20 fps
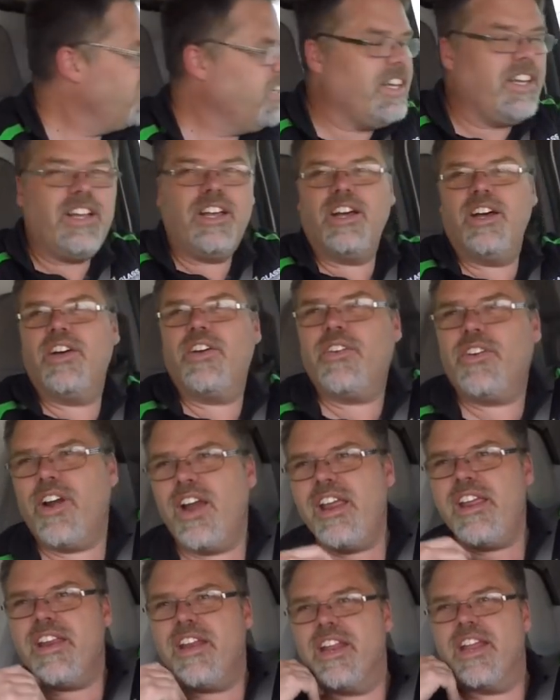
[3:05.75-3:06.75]

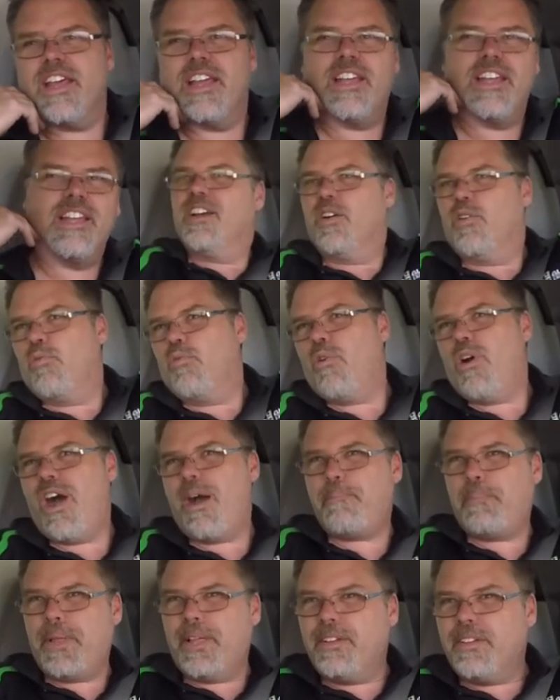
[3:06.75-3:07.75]
Alright.
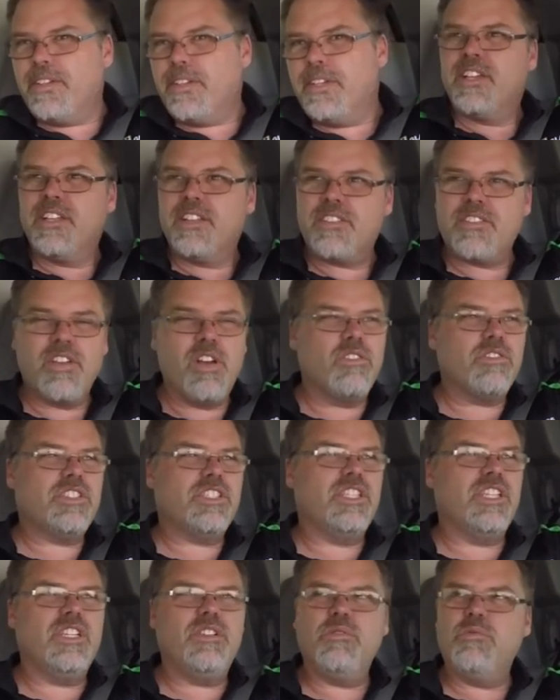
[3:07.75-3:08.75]
Womp. Let's go
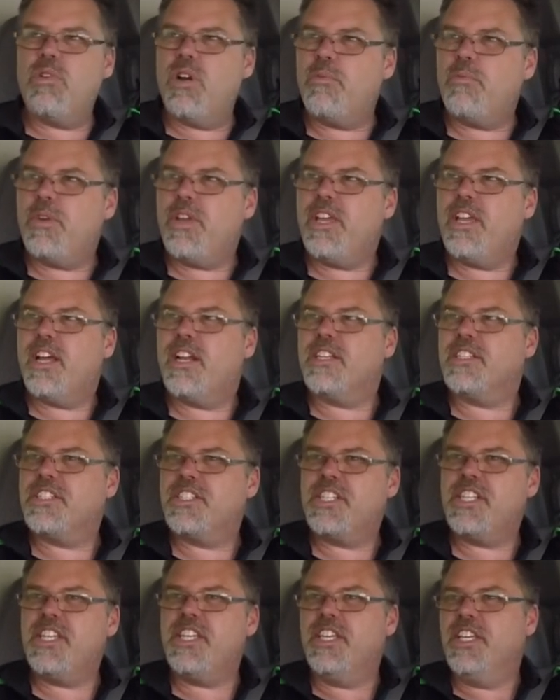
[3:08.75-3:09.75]
see what we gotta
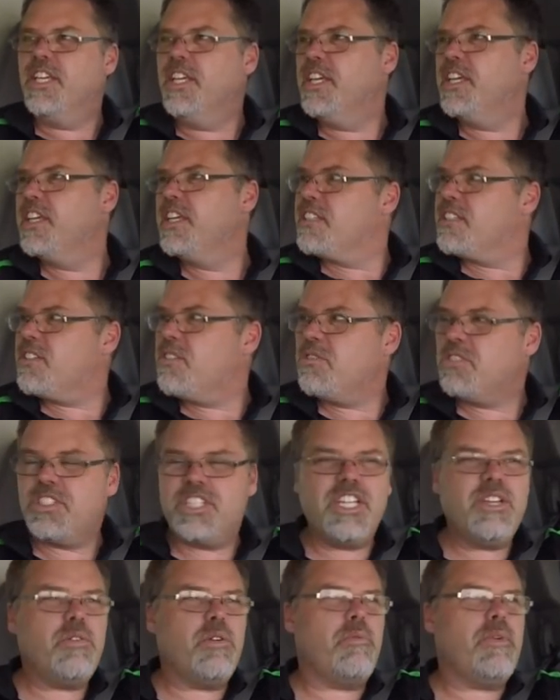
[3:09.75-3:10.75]
see. Let's go
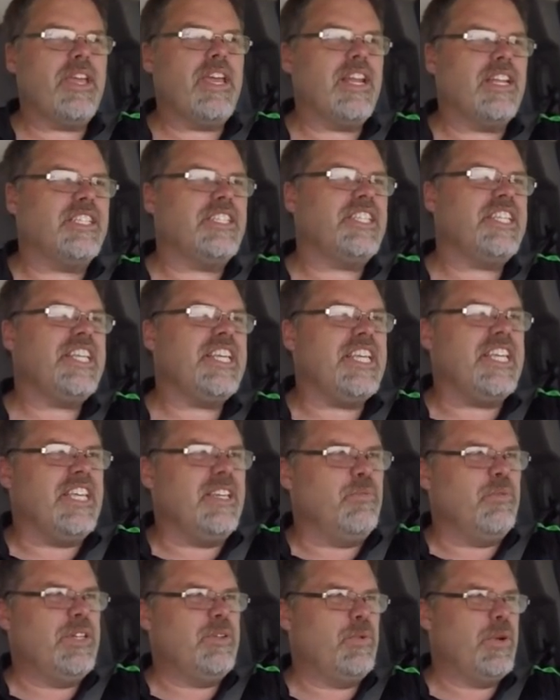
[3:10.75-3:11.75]
see what we gotta see,
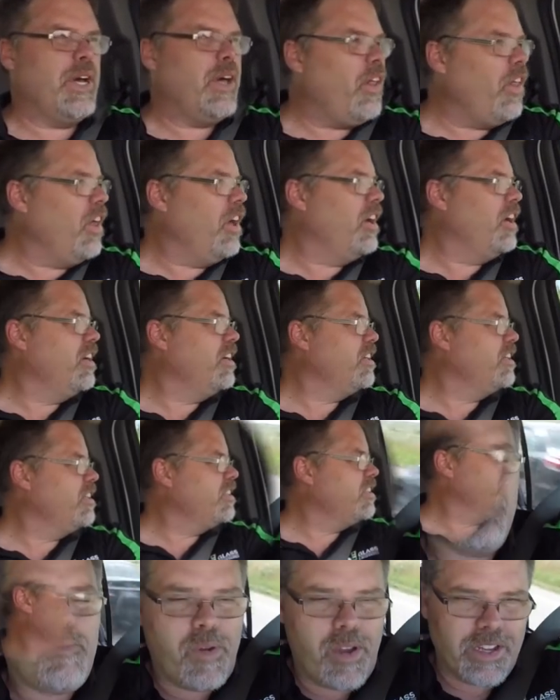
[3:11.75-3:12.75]
Will.
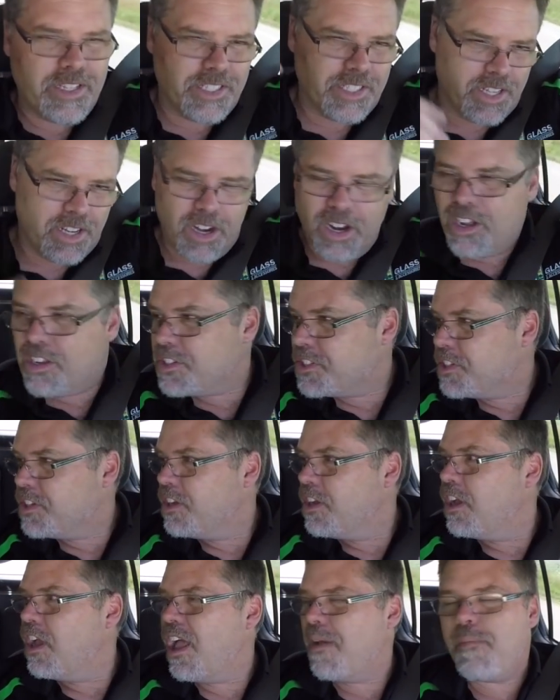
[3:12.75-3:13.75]
Well, boys and girls,
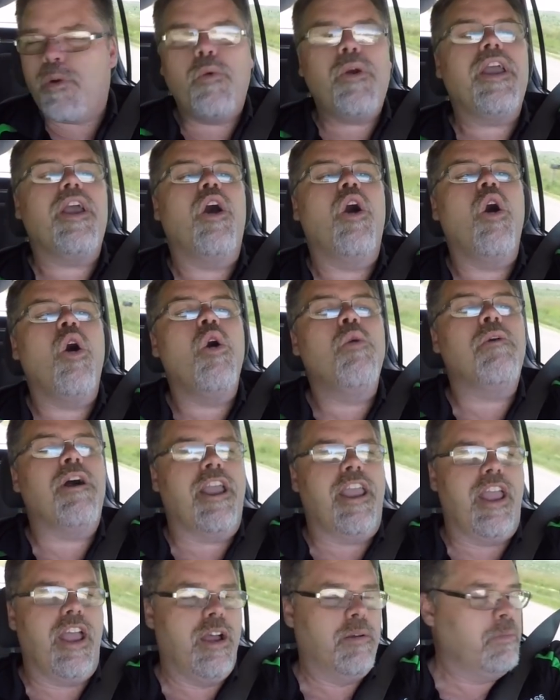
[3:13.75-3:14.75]
on my way home I
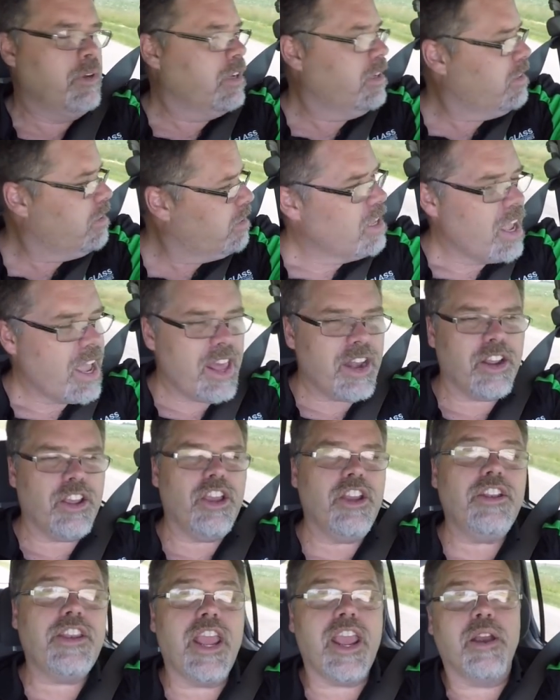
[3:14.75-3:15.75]
am. Had a
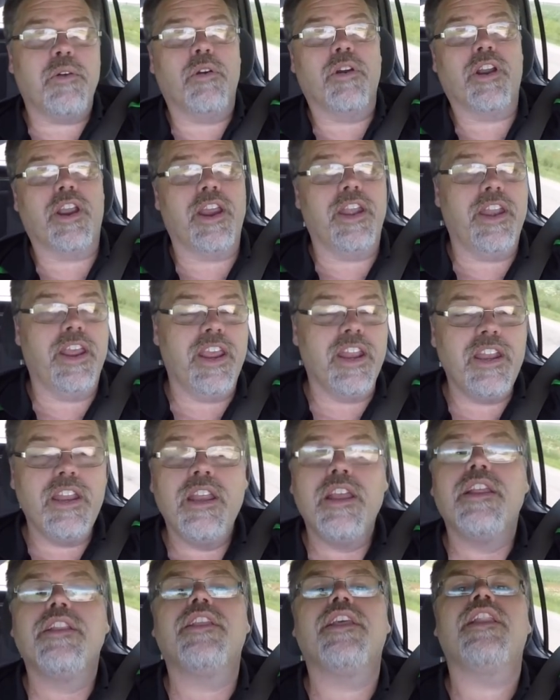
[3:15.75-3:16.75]
good day at work I did.
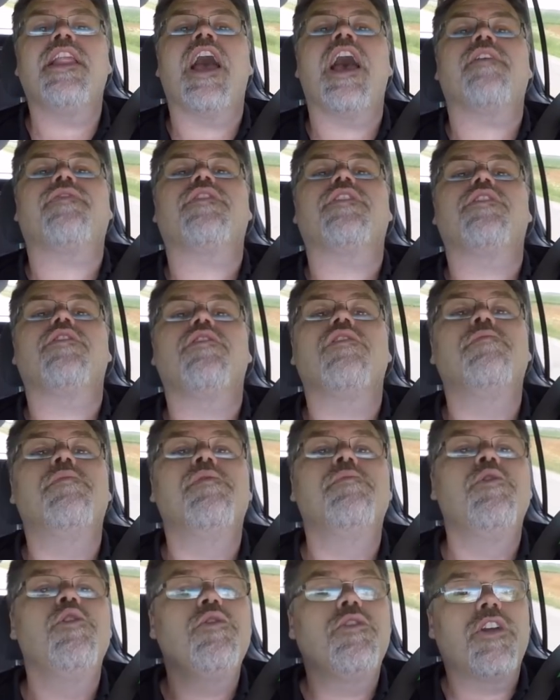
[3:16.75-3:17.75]
Didn't have to do the
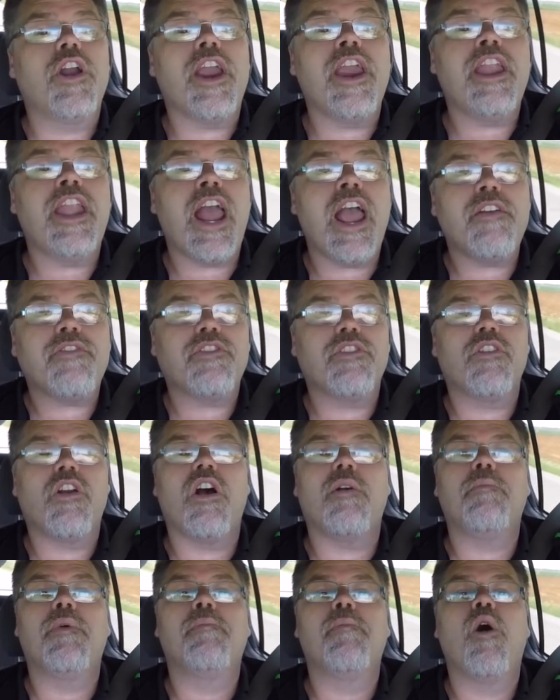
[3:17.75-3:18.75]
Mamoot crane after
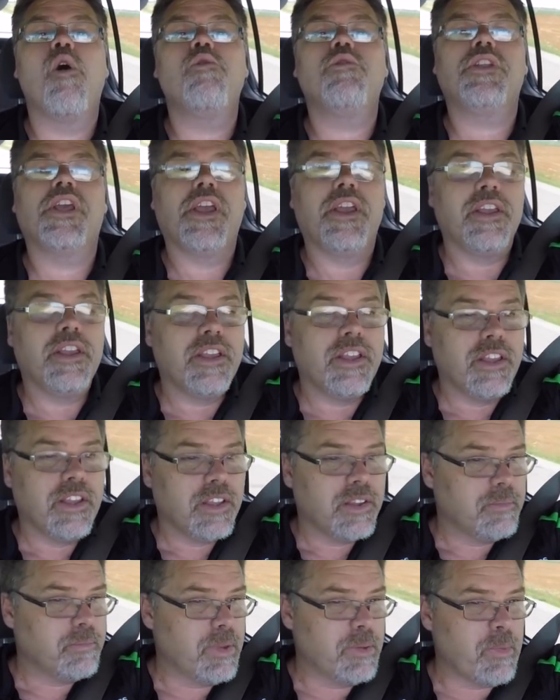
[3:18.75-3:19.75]
all, Mamoot.
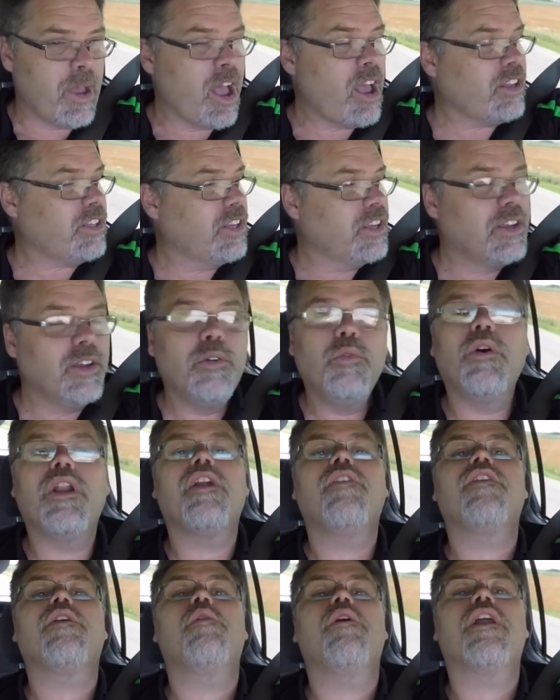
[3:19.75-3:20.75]
Mimbat,
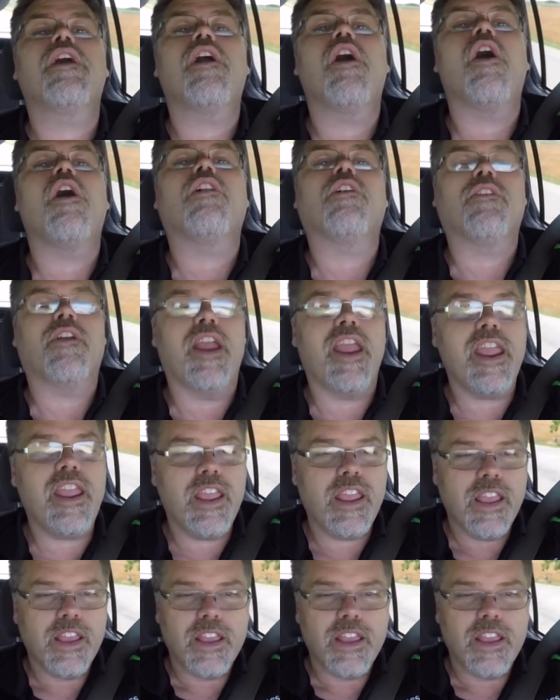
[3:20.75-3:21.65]
whatever you want to call her, eh?